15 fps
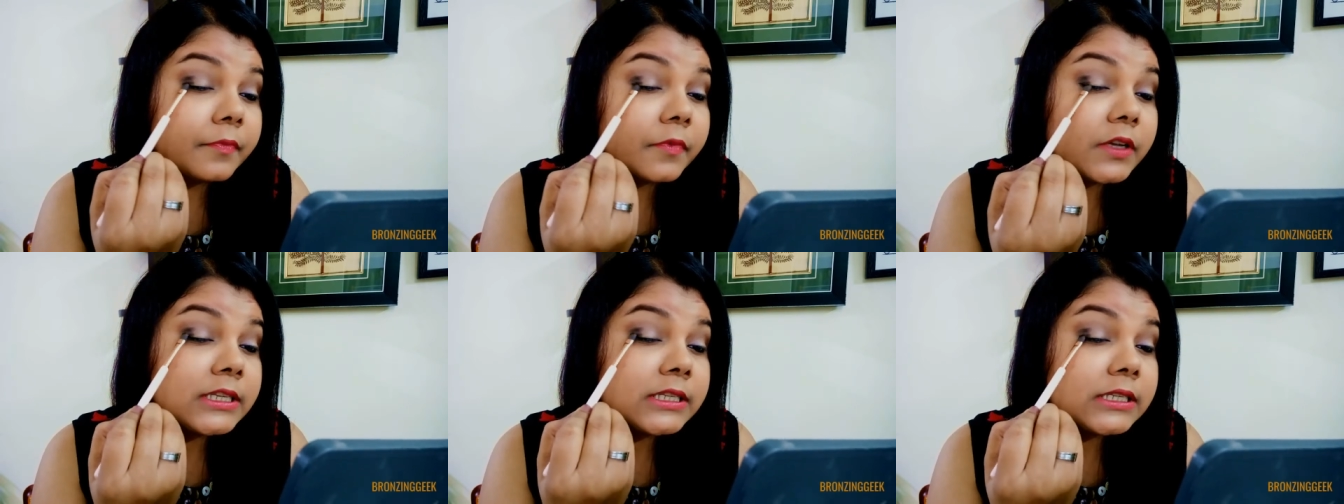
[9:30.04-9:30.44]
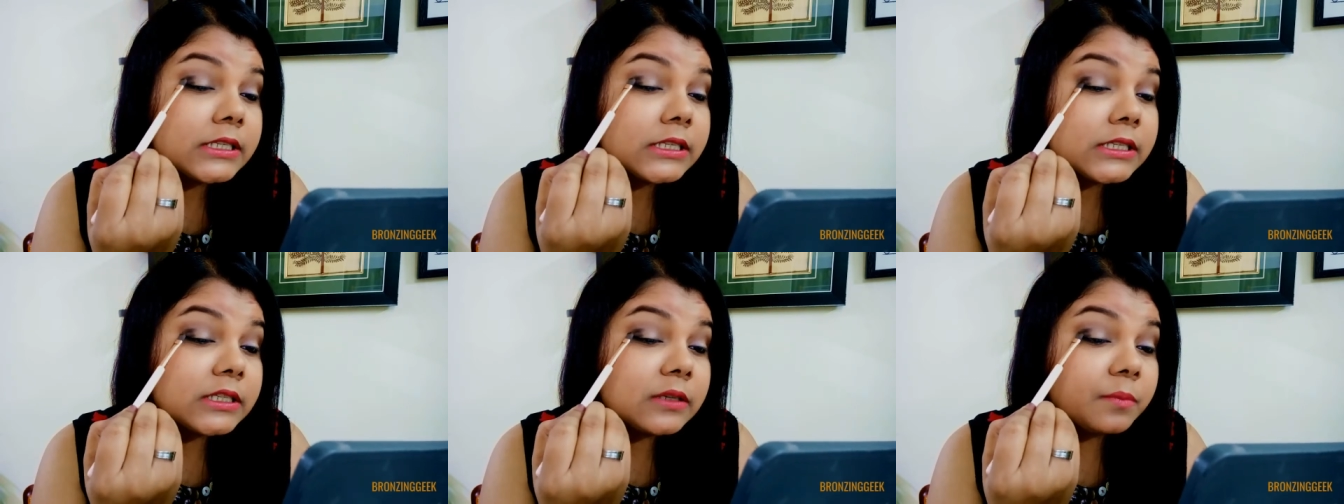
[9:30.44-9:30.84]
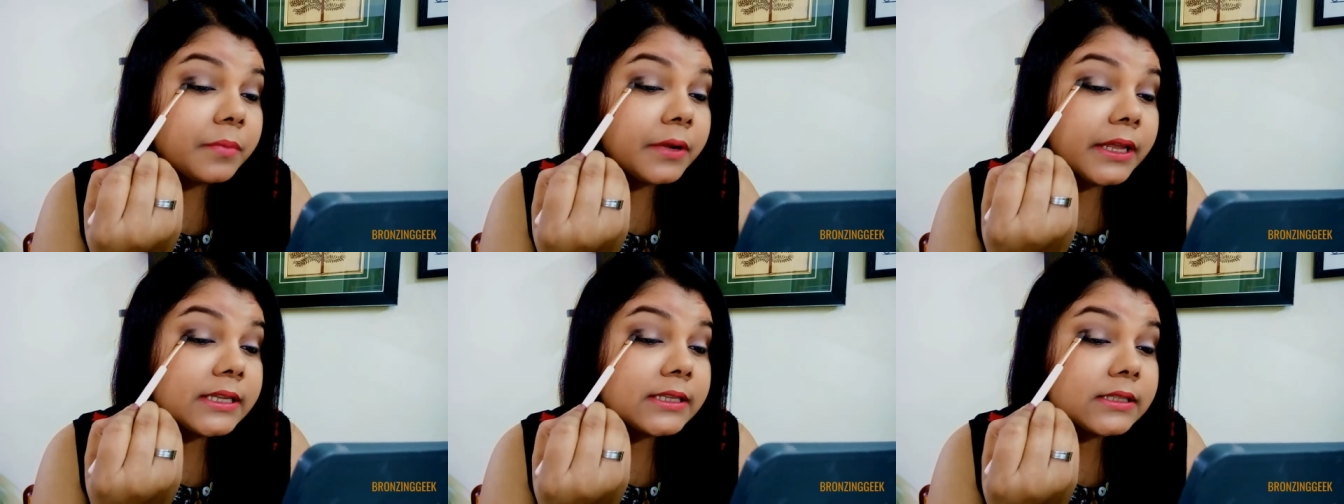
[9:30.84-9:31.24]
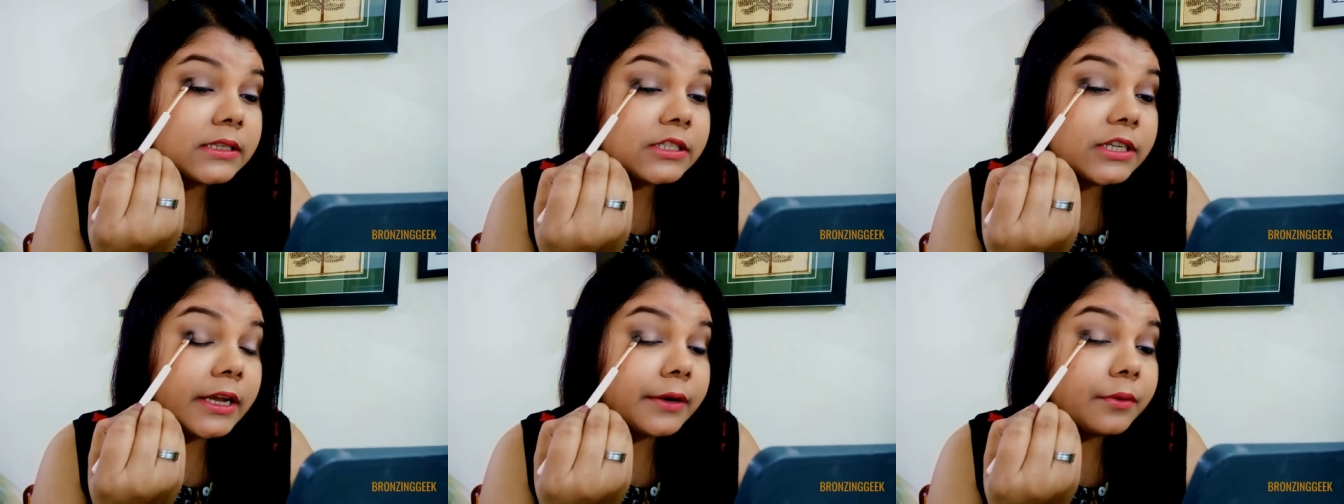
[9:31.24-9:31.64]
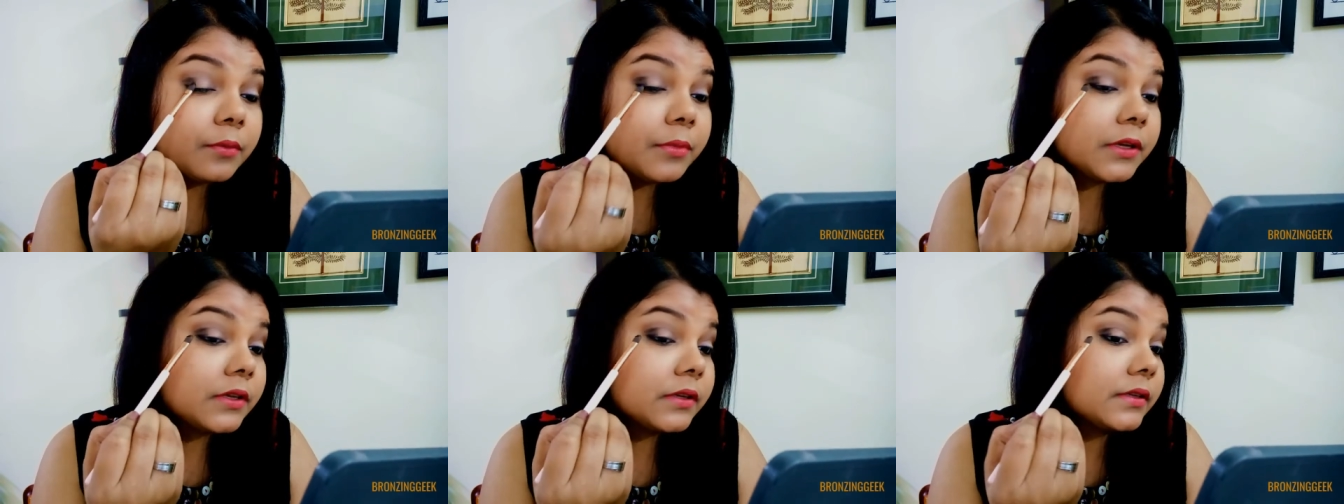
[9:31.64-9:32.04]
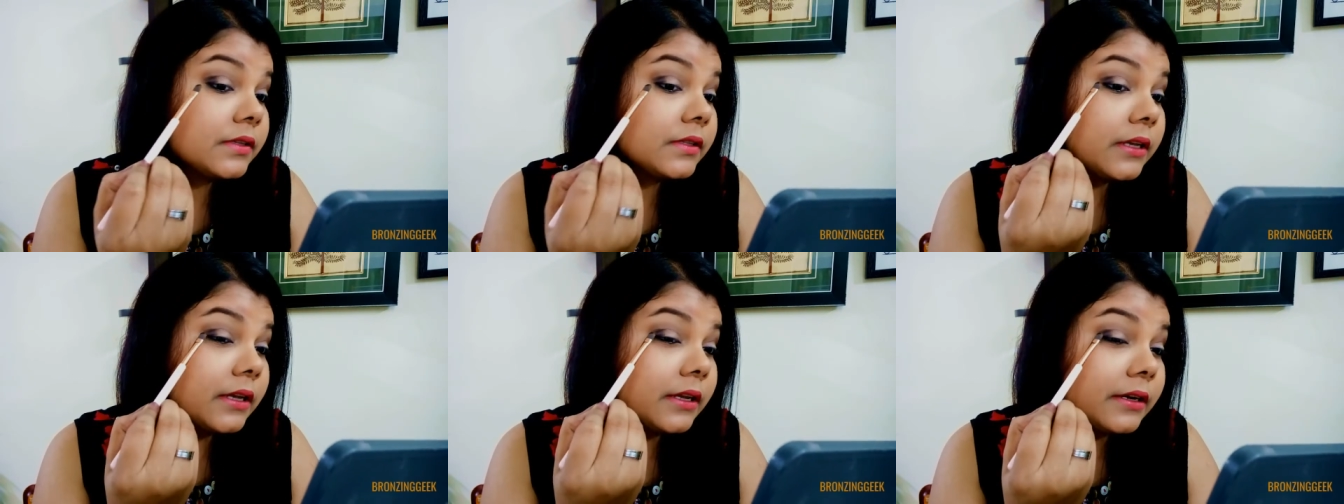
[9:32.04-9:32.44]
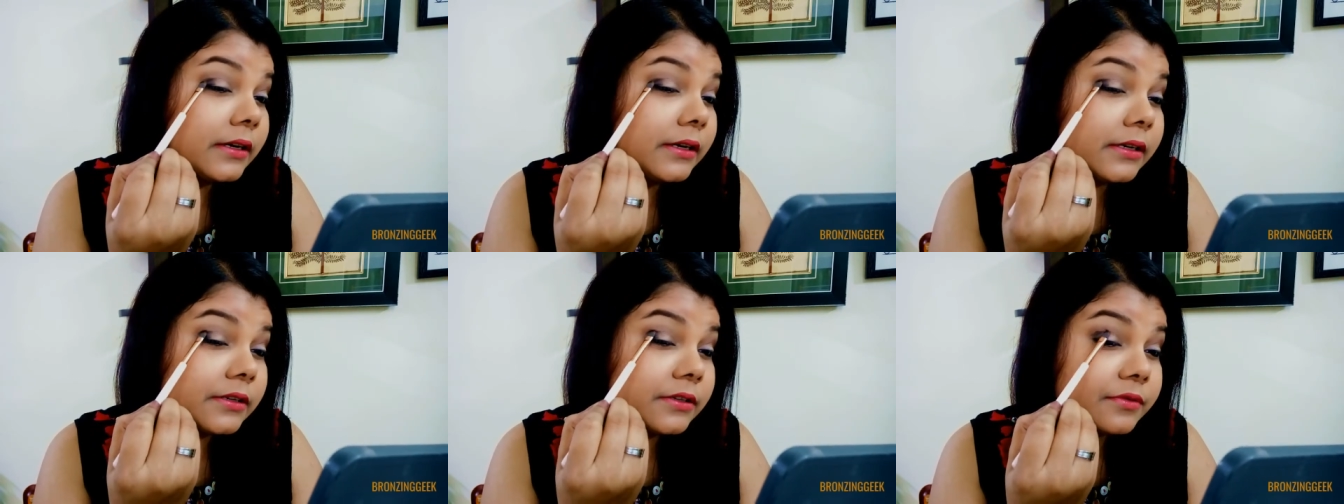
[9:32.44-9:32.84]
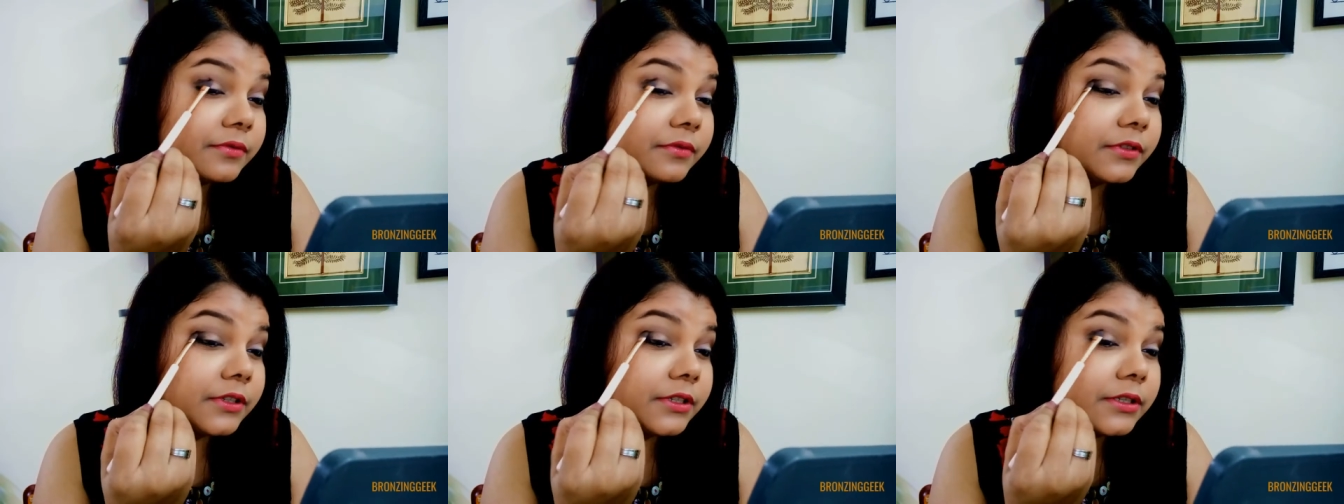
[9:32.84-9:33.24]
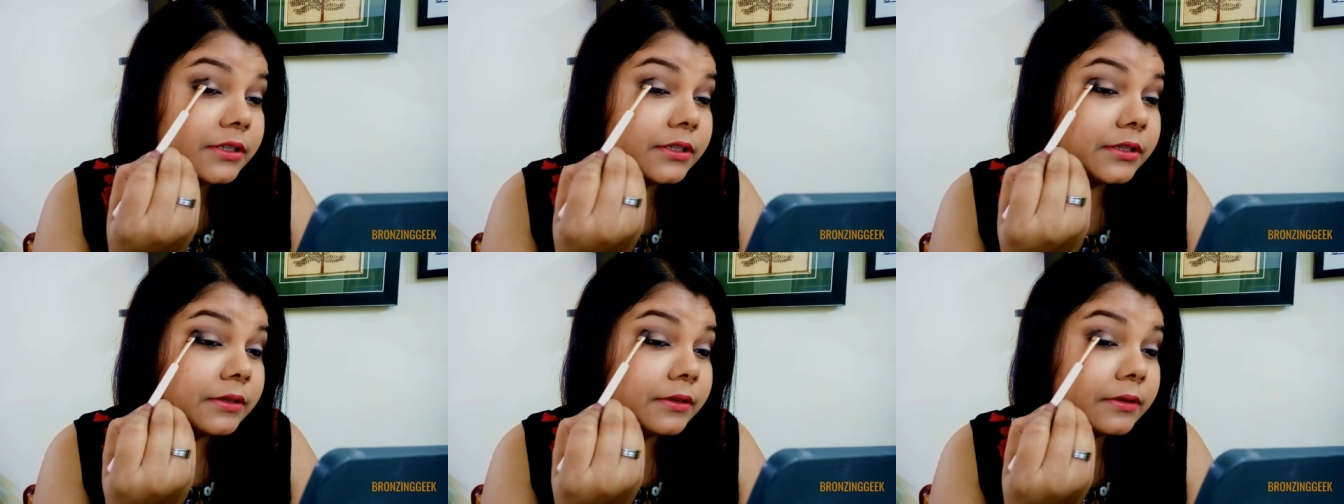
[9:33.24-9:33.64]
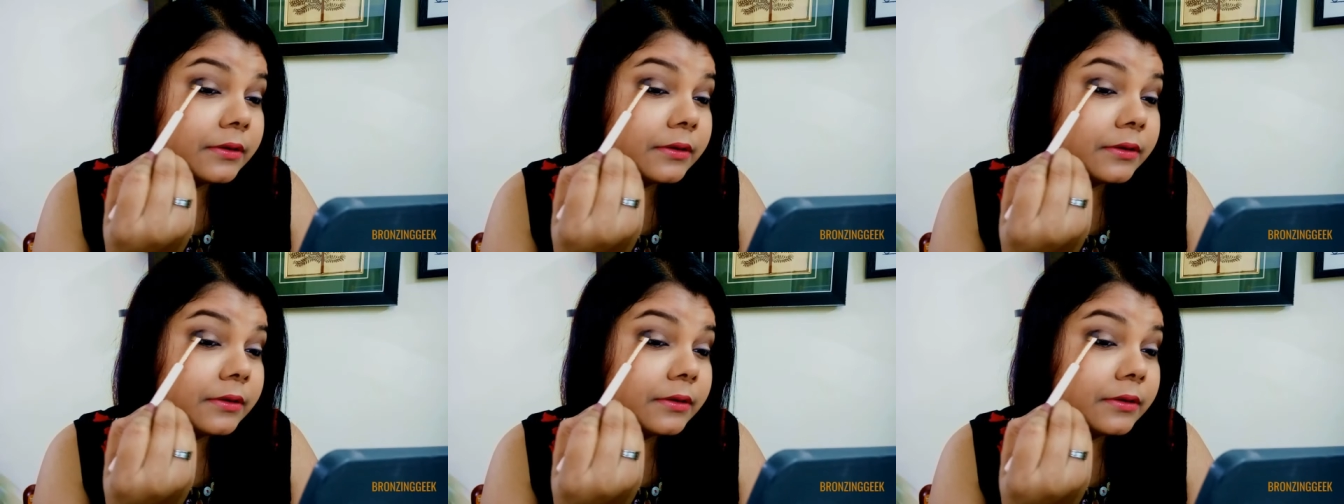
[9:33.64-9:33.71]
First, just to place the shadow because they are a little different,